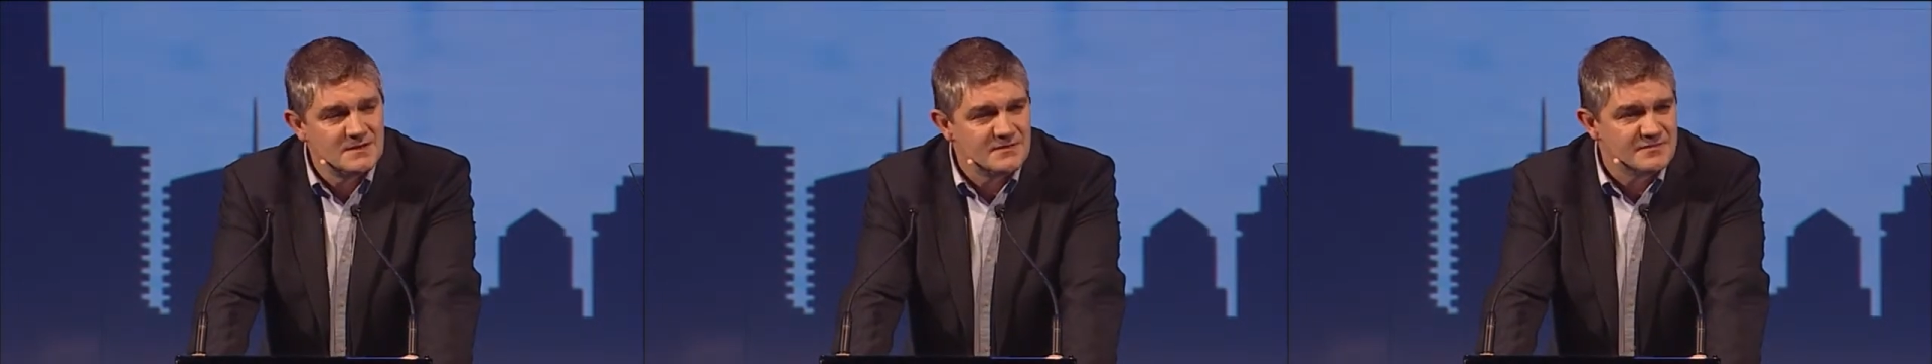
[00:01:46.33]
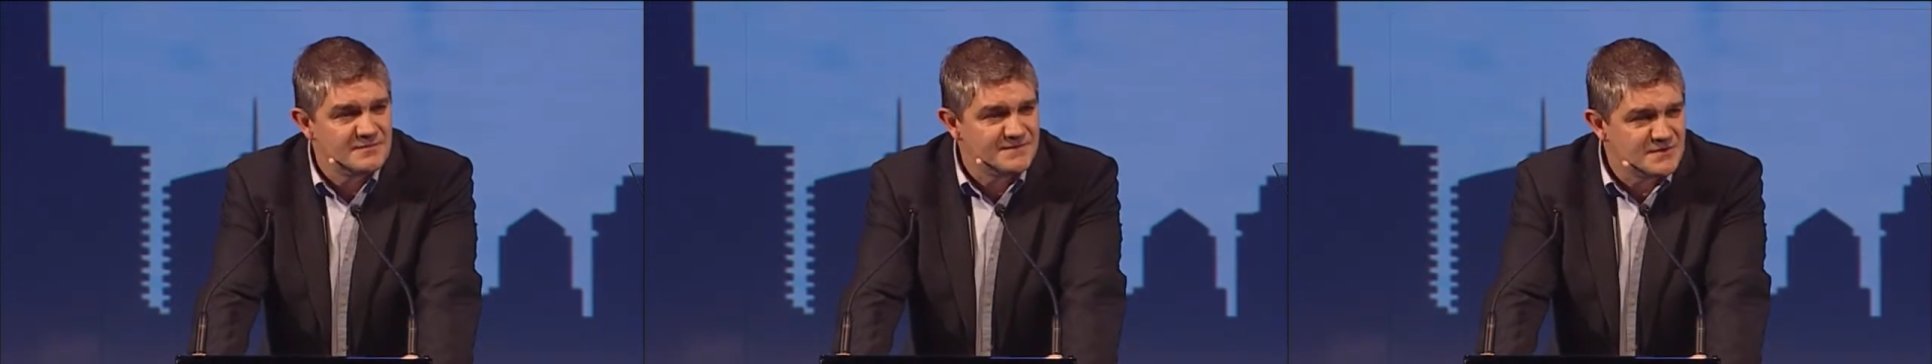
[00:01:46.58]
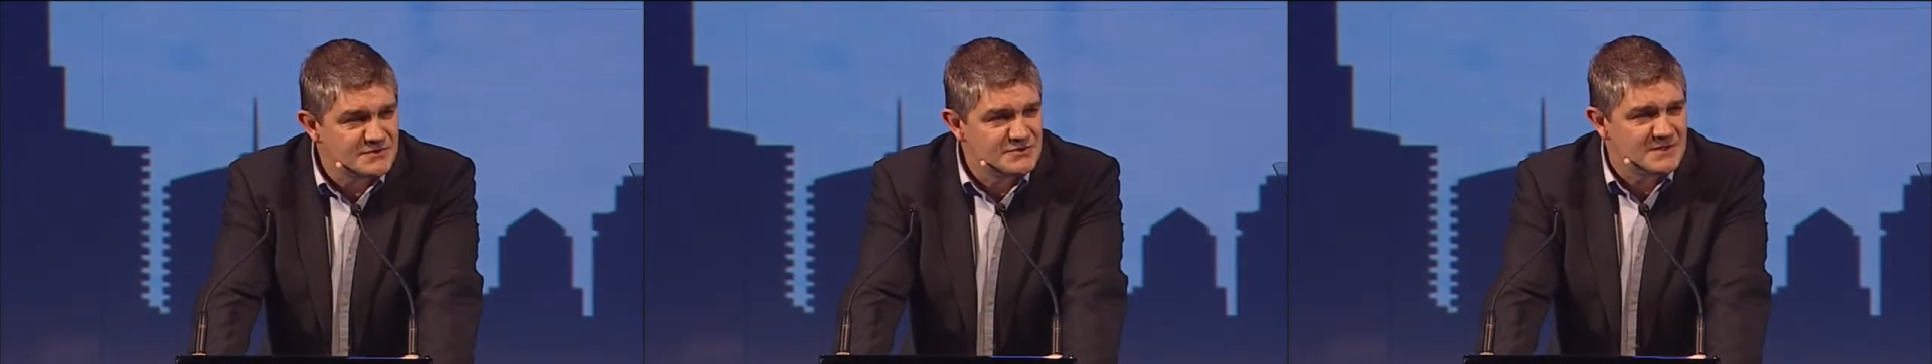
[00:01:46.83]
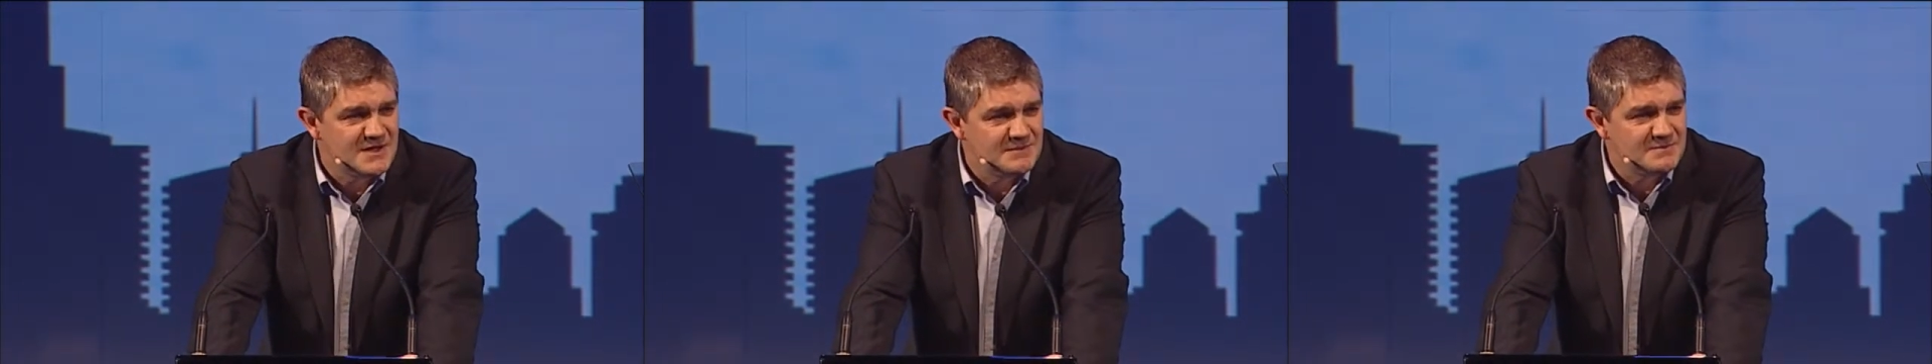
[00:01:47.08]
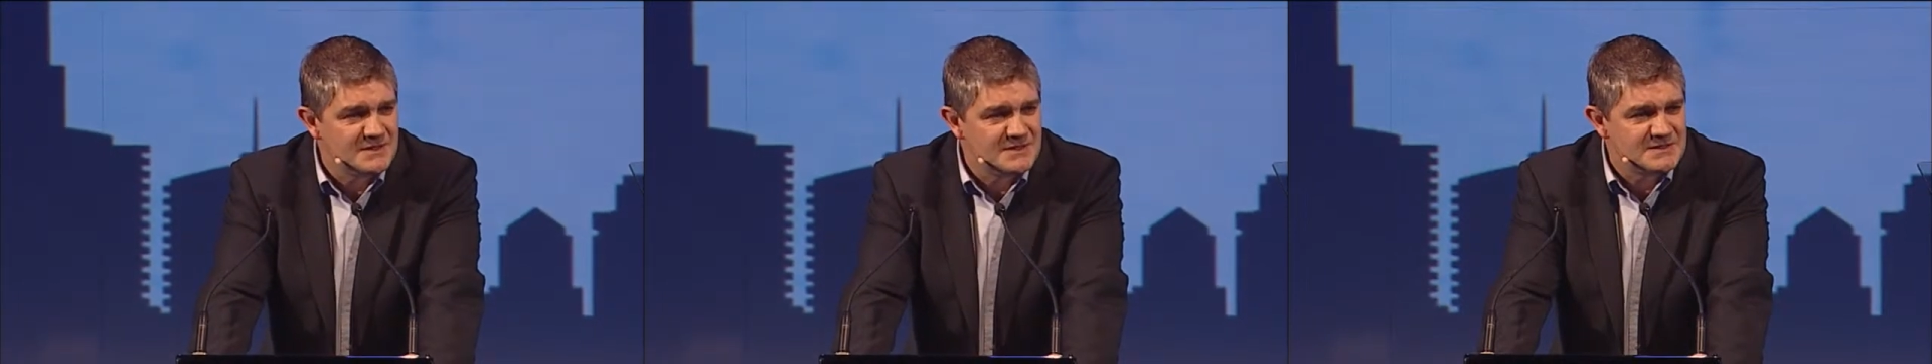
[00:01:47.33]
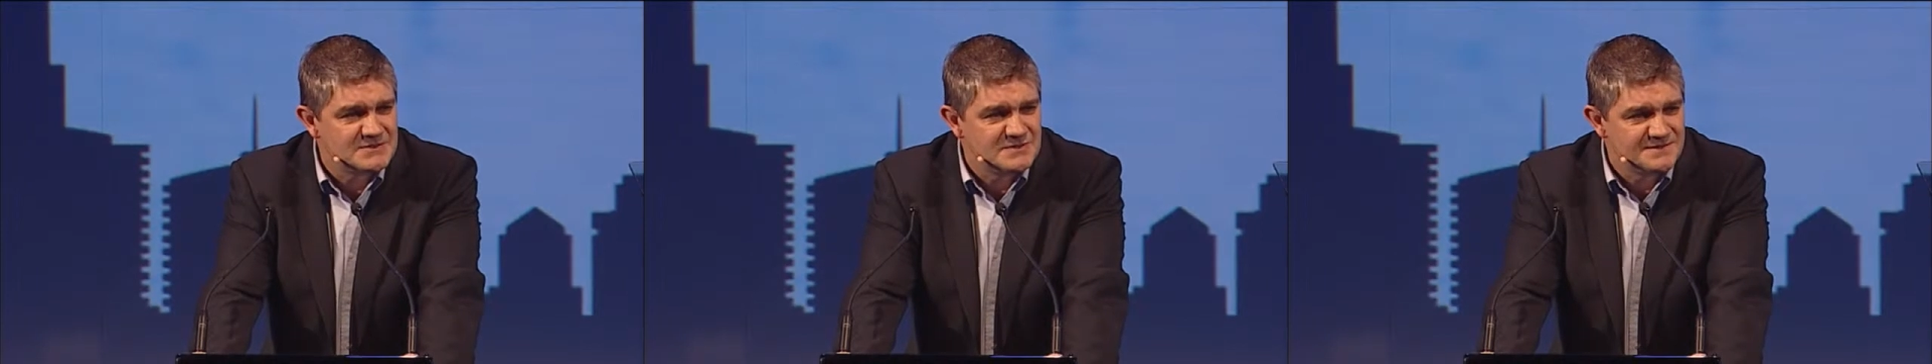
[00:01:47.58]
from a Fortune company
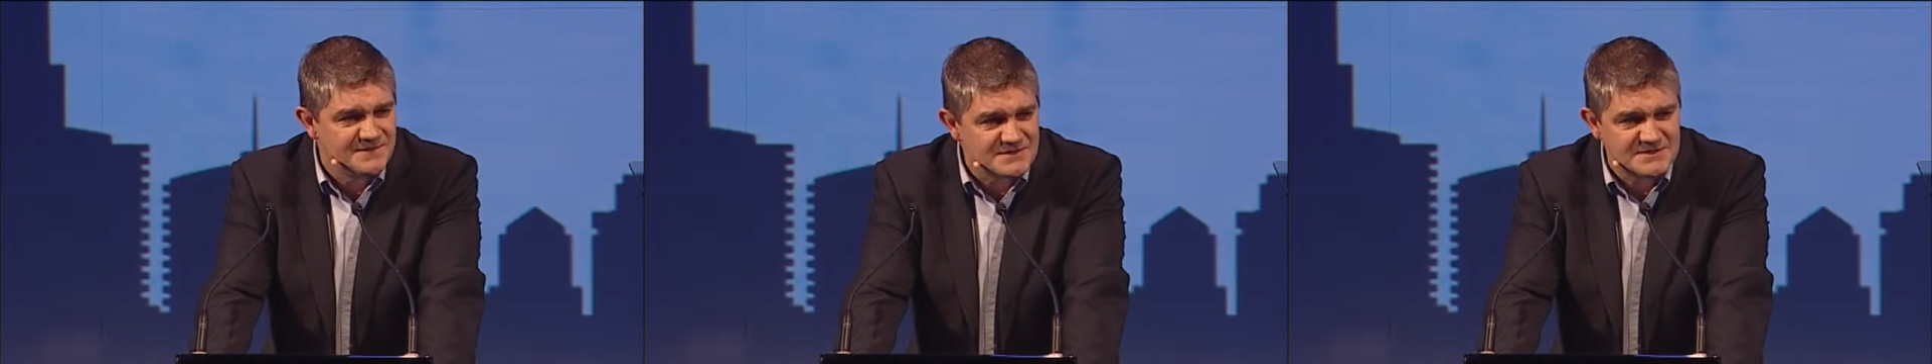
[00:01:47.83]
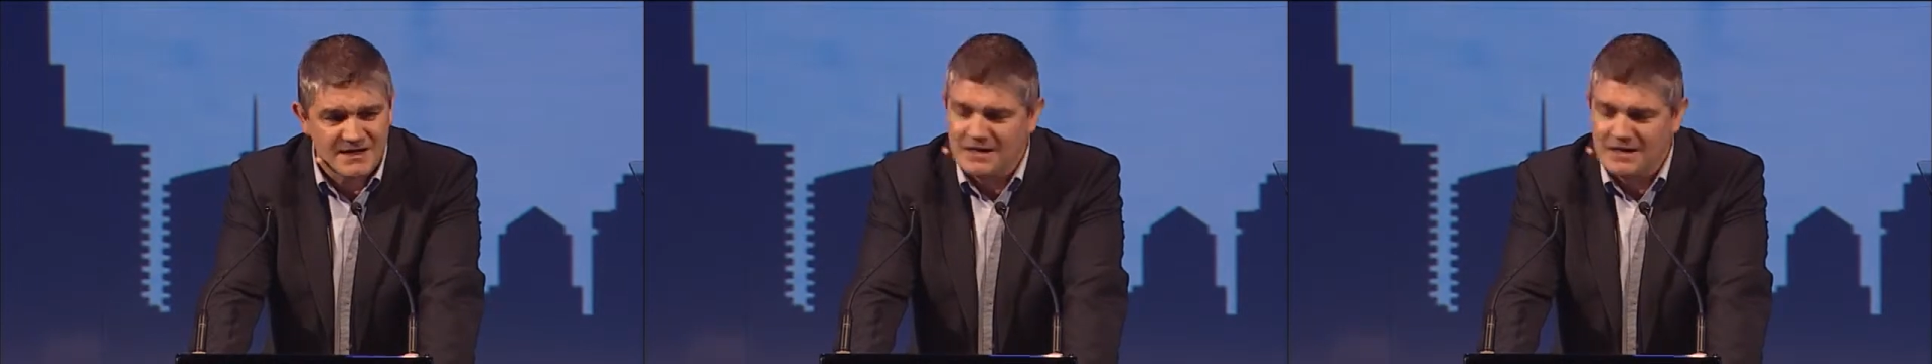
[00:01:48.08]
to a FTSE